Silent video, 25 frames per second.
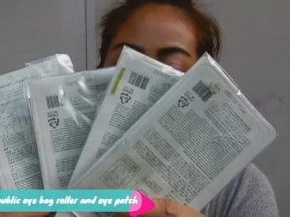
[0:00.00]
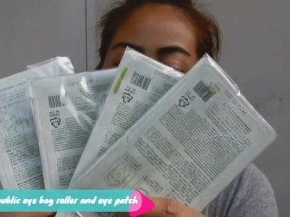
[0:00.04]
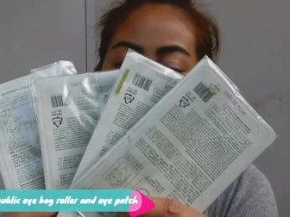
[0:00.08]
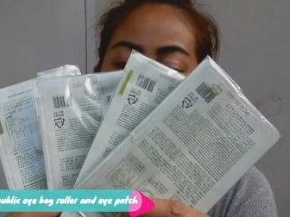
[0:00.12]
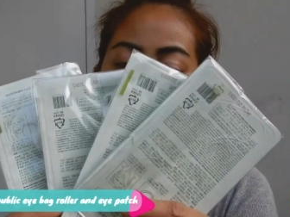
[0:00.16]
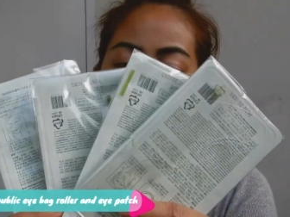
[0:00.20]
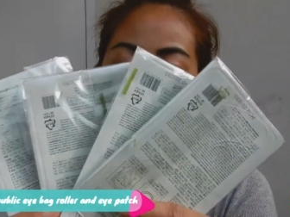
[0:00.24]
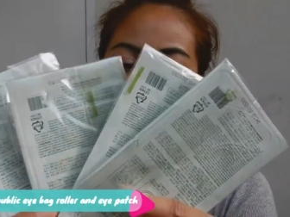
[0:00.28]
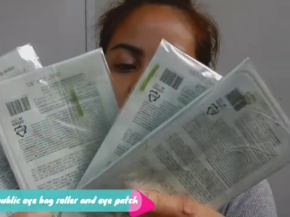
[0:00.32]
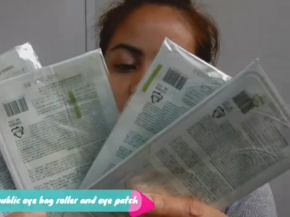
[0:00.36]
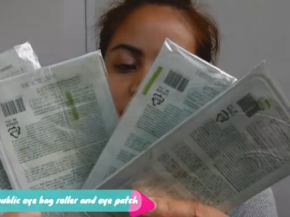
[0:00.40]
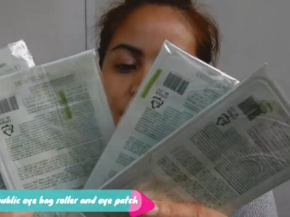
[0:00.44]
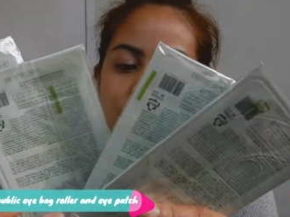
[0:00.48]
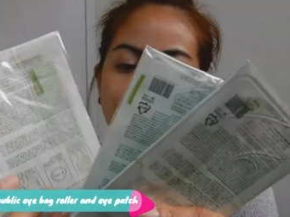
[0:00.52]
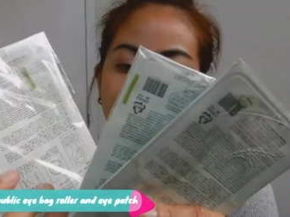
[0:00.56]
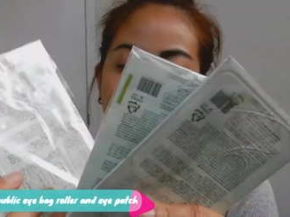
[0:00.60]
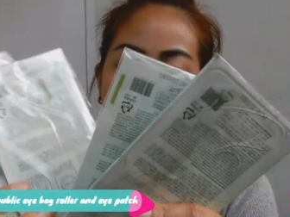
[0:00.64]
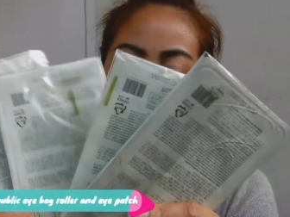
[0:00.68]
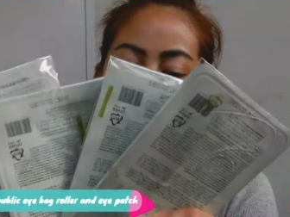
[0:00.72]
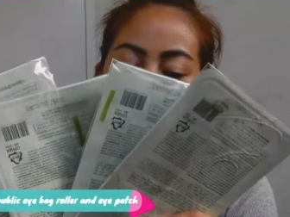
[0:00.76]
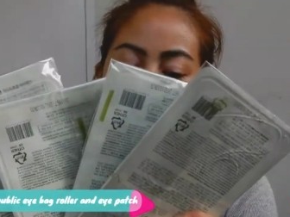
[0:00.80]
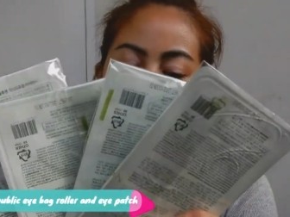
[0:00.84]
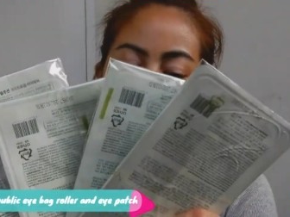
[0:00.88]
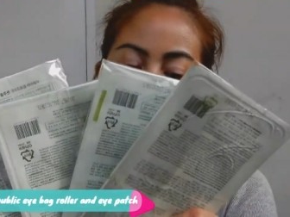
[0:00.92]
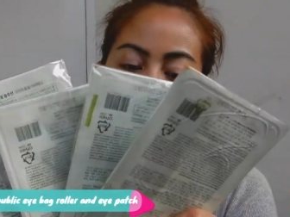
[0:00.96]
pieces
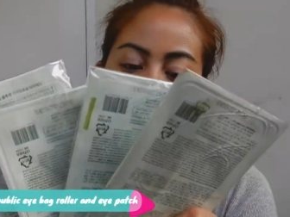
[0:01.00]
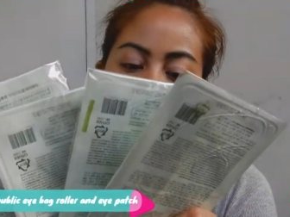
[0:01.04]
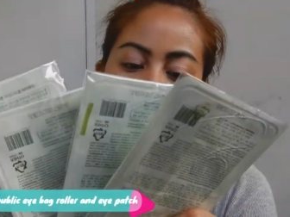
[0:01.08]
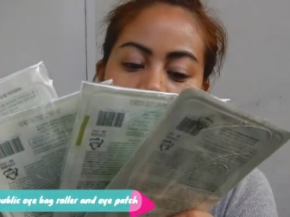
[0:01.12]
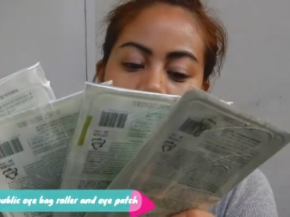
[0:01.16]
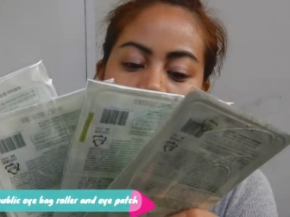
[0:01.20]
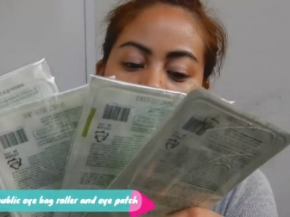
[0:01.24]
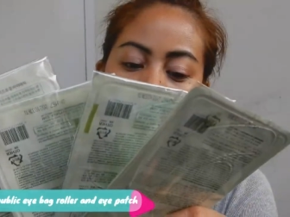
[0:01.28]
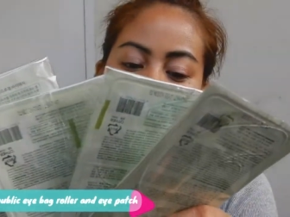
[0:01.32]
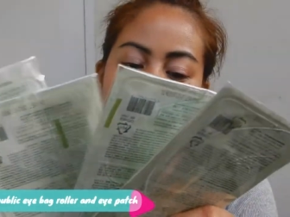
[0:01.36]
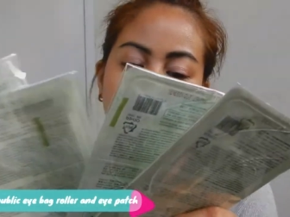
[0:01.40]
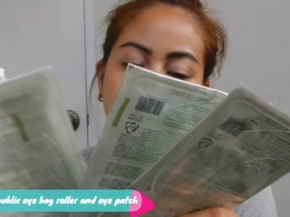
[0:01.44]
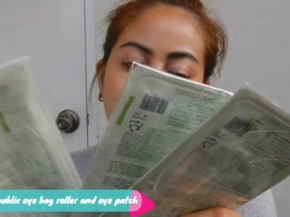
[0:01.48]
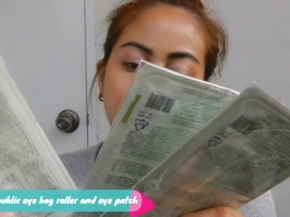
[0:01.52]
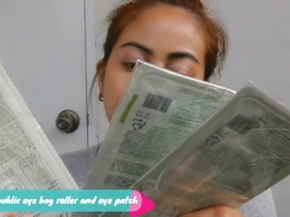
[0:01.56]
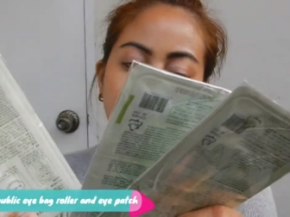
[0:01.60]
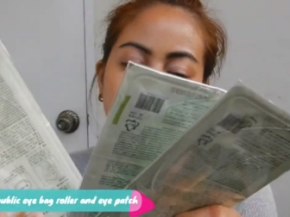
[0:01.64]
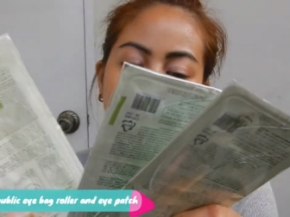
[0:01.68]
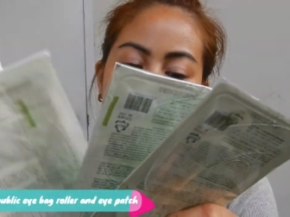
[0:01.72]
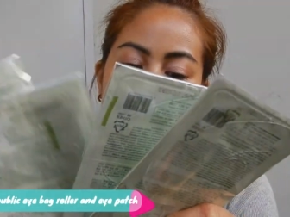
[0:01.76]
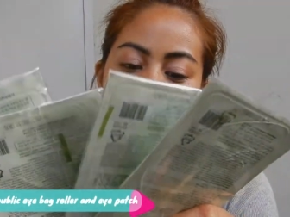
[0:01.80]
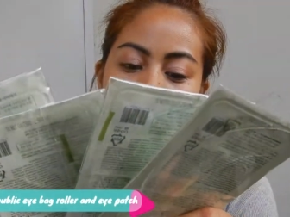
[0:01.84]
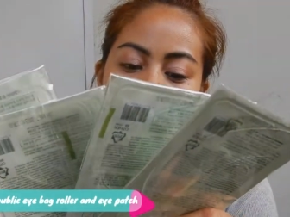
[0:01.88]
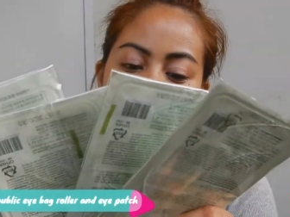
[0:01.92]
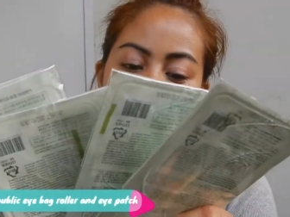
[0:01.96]
of this one
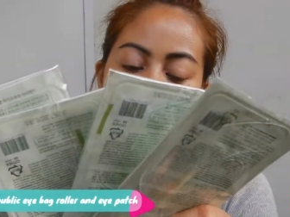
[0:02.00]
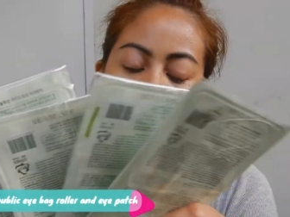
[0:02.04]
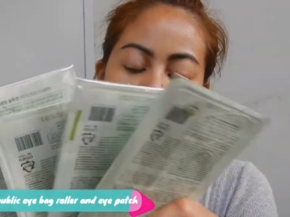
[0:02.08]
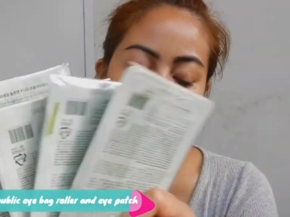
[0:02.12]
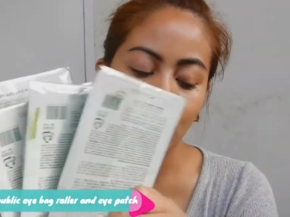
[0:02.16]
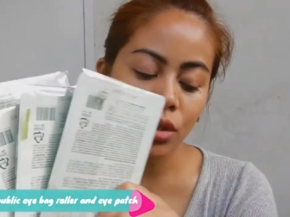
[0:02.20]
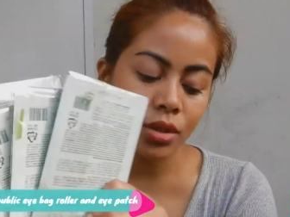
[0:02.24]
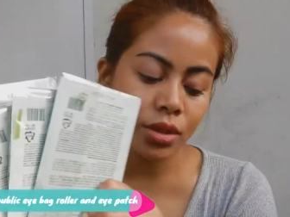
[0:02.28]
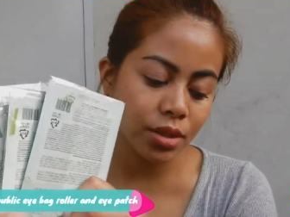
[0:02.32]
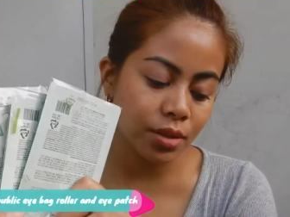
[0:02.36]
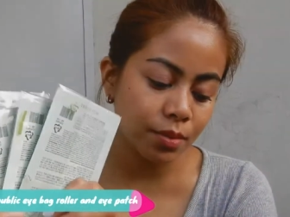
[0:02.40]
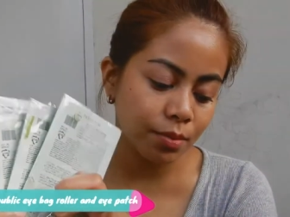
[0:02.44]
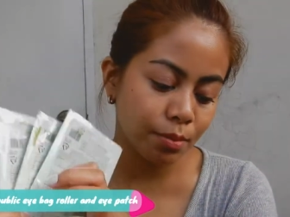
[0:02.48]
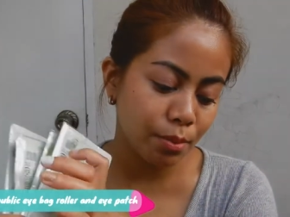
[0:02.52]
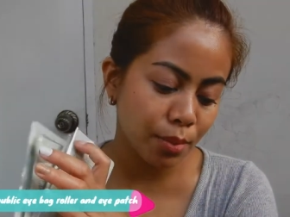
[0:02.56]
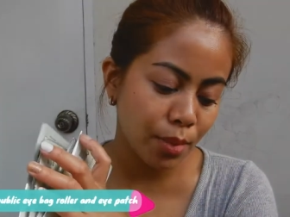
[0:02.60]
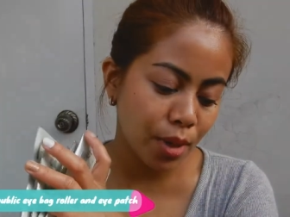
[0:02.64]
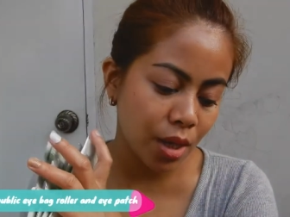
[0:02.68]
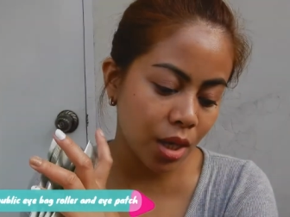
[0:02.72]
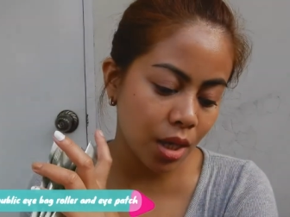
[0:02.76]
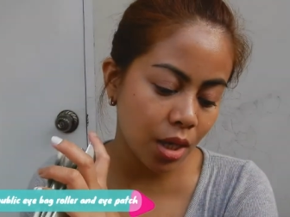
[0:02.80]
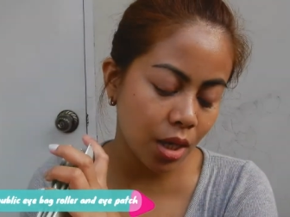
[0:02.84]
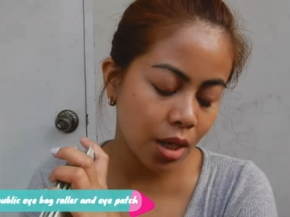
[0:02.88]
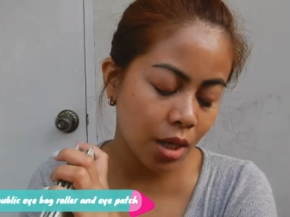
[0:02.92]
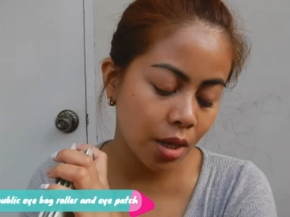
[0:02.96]
and it cost
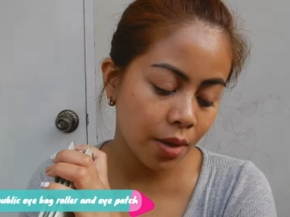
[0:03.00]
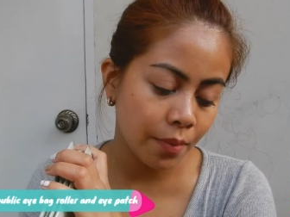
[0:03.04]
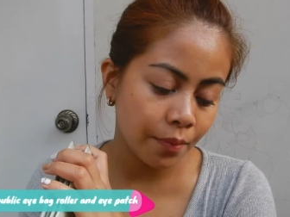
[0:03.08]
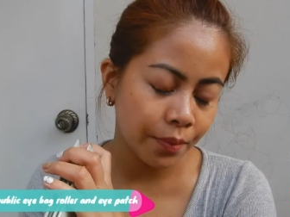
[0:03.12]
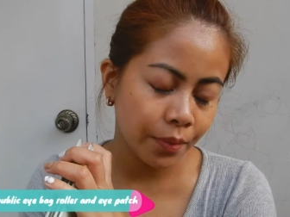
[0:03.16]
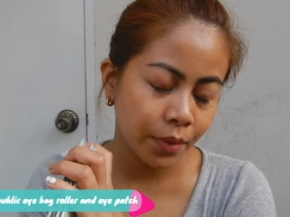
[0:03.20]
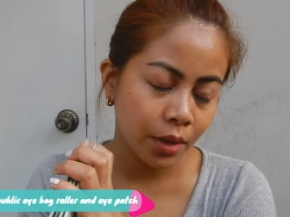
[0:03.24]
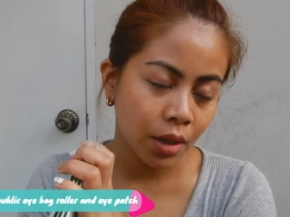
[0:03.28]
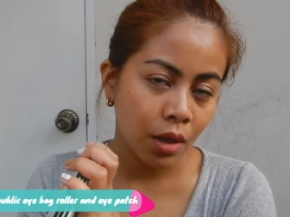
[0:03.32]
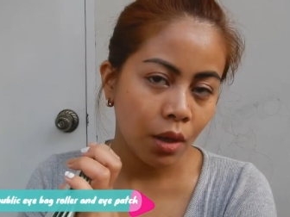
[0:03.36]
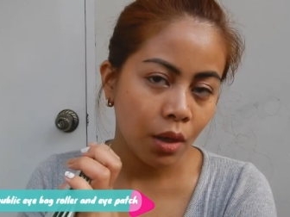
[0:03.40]
me